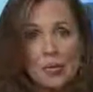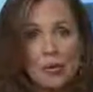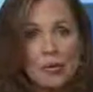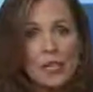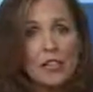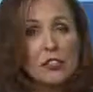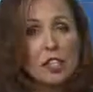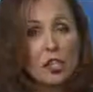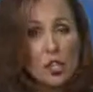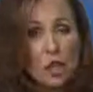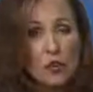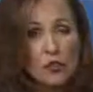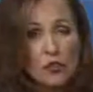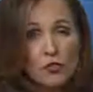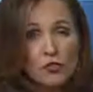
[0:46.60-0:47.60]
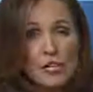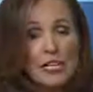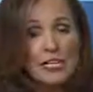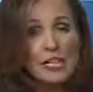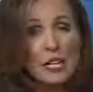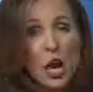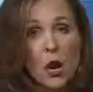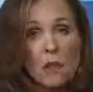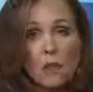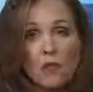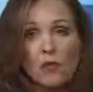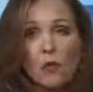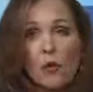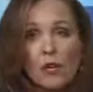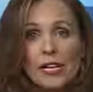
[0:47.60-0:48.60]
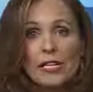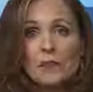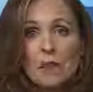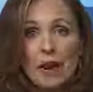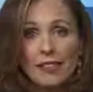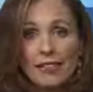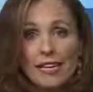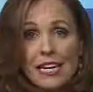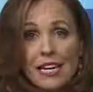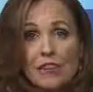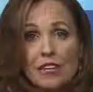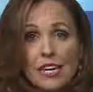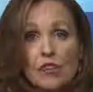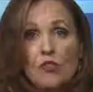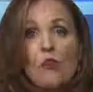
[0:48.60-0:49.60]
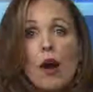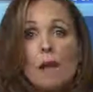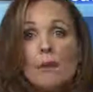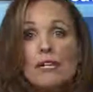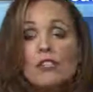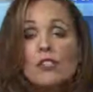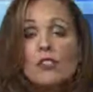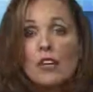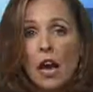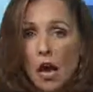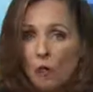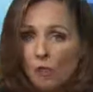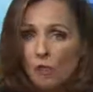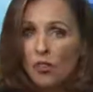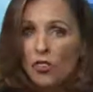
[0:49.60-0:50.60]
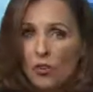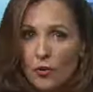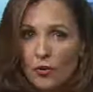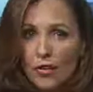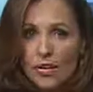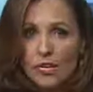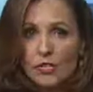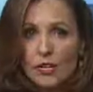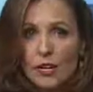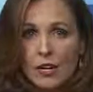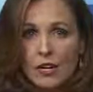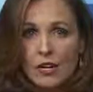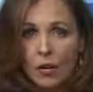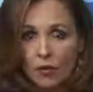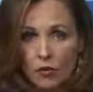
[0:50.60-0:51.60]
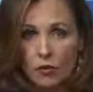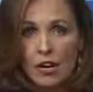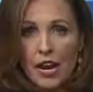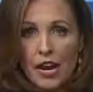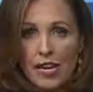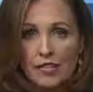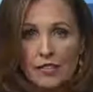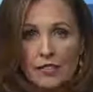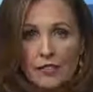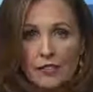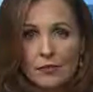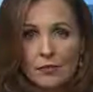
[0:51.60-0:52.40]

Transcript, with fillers: We'll be in the low 50s and upper 40s by the evening, dropping to the upper 30s overnight light